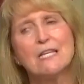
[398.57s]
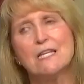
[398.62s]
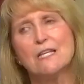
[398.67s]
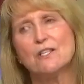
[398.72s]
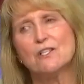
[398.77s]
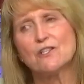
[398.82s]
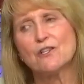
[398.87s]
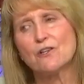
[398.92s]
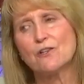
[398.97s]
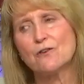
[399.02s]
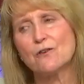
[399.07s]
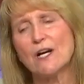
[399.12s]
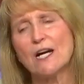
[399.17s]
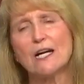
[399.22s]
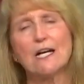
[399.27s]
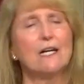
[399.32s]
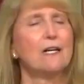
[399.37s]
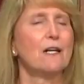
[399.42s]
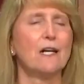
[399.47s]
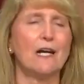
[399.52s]
So
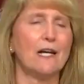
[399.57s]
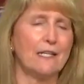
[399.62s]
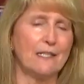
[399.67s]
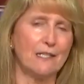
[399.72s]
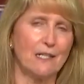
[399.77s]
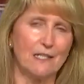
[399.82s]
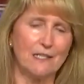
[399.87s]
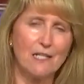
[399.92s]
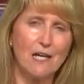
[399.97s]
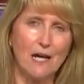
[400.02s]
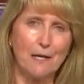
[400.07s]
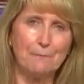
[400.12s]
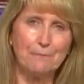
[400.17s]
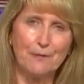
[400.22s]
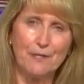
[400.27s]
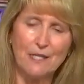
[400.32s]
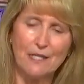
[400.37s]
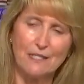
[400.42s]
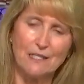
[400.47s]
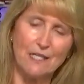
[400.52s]
I got up
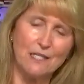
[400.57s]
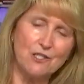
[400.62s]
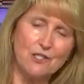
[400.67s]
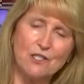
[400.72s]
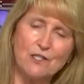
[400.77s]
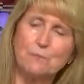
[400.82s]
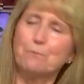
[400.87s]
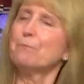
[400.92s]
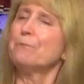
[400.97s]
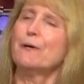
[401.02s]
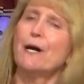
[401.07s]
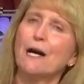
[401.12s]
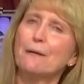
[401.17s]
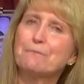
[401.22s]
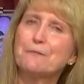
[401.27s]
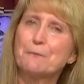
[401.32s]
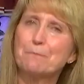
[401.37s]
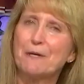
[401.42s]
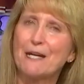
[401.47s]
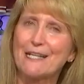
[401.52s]
and I just
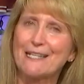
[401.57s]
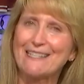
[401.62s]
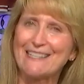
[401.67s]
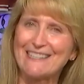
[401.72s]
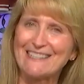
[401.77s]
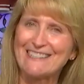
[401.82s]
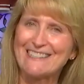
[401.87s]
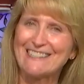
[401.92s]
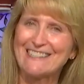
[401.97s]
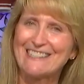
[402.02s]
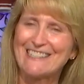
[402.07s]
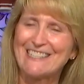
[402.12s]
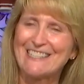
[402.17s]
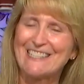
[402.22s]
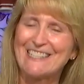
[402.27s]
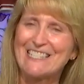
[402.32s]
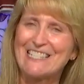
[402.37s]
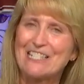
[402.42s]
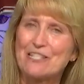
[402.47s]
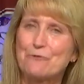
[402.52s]
popped it back in.
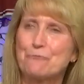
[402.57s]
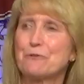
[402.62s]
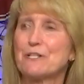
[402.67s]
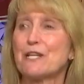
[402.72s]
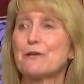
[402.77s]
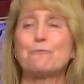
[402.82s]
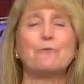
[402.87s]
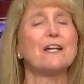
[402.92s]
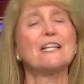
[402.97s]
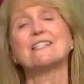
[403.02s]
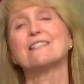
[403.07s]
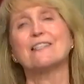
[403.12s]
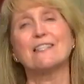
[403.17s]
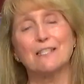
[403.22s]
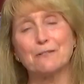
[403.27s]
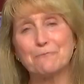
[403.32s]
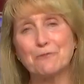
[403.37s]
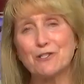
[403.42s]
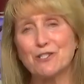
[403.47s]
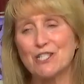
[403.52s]
So when I went to
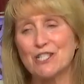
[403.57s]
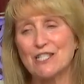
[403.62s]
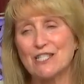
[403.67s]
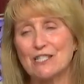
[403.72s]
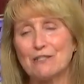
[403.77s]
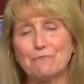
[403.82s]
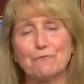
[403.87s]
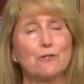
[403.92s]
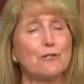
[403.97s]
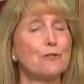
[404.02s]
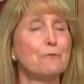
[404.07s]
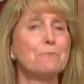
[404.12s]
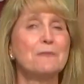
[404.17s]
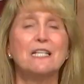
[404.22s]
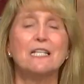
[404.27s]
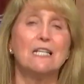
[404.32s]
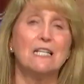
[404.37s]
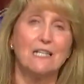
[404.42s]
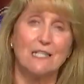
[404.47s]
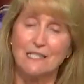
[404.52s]
the emergency room
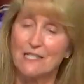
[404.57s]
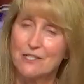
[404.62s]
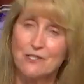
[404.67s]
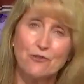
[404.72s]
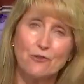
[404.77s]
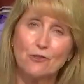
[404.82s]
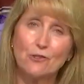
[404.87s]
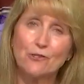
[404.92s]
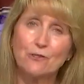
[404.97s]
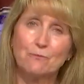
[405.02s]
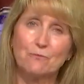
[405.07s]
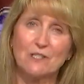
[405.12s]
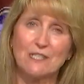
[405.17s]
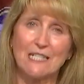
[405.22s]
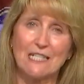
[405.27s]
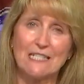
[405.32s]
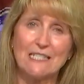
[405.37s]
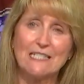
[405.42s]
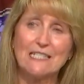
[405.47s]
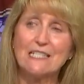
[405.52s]
and I told him what
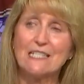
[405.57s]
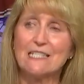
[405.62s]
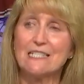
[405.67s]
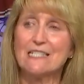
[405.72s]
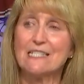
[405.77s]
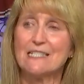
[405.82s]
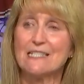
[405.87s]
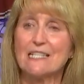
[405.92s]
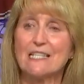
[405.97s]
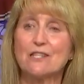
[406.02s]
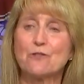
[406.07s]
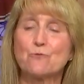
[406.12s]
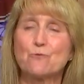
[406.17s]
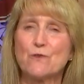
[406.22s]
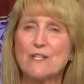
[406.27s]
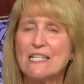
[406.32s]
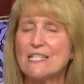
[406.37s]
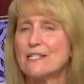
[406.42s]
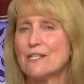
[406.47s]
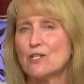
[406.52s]
I did, he said the
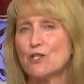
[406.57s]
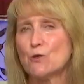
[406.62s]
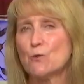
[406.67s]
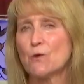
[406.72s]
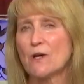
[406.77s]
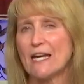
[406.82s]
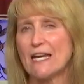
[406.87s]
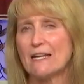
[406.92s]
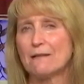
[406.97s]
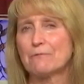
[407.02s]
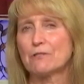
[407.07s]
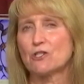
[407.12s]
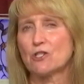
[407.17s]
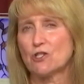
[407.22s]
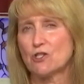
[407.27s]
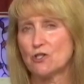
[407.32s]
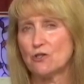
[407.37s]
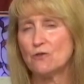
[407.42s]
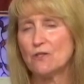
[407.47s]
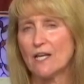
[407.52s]
reason you were able to
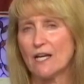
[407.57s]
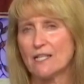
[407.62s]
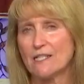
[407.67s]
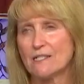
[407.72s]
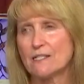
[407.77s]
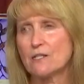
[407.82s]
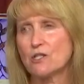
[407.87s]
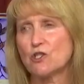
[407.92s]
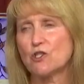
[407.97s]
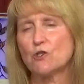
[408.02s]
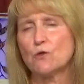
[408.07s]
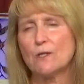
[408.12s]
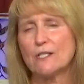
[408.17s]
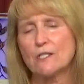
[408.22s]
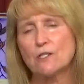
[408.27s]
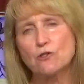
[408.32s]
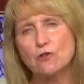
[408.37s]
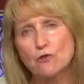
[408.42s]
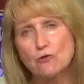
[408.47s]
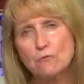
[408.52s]
do that is because you had
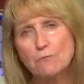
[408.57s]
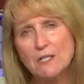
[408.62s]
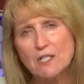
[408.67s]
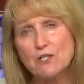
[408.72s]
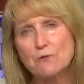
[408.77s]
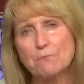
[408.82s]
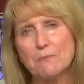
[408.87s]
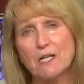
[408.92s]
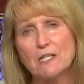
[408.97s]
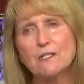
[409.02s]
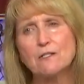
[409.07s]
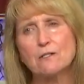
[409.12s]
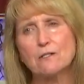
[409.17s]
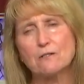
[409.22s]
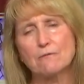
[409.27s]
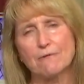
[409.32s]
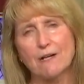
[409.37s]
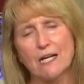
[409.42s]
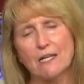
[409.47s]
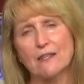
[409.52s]
so much
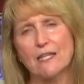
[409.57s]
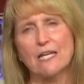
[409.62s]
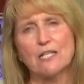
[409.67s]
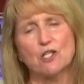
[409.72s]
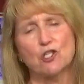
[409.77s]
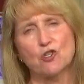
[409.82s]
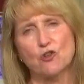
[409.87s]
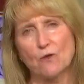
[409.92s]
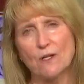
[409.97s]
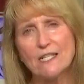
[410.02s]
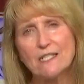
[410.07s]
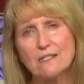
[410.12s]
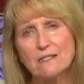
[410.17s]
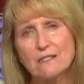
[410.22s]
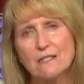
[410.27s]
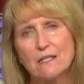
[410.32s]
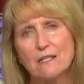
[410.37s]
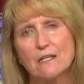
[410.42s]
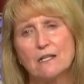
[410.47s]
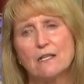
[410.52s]
muscle around that
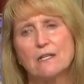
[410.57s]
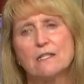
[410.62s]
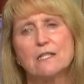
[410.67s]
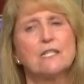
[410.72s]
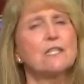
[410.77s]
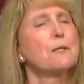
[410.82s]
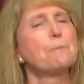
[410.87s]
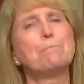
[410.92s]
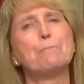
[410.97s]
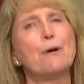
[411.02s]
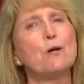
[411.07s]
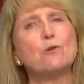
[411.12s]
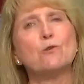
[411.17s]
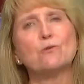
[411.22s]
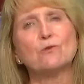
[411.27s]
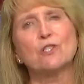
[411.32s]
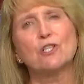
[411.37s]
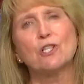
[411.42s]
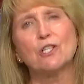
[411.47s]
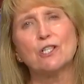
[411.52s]
joint that the
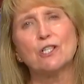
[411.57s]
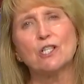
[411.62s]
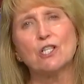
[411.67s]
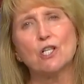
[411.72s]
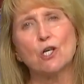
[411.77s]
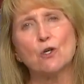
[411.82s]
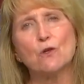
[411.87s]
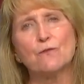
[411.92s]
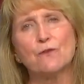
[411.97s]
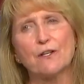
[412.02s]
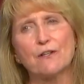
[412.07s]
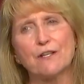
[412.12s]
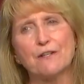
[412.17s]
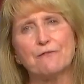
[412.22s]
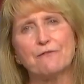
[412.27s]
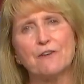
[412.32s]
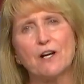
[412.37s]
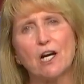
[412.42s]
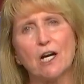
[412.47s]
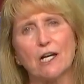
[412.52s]
bone couldn't go very
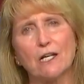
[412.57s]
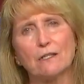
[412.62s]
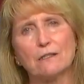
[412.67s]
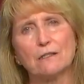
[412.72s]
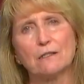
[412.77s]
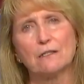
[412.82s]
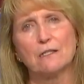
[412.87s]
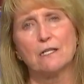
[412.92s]
far.